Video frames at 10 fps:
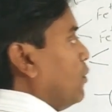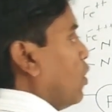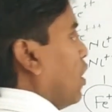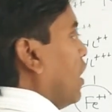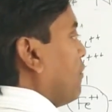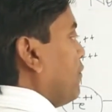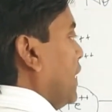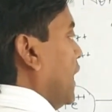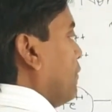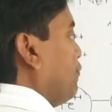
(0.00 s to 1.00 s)
of
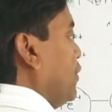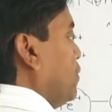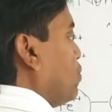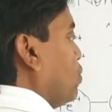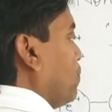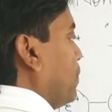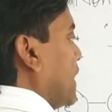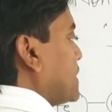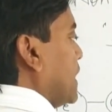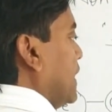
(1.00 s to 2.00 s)
Fe2 plus
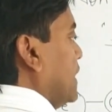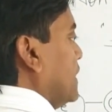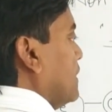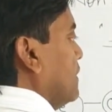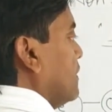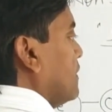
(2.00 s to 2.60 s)
ion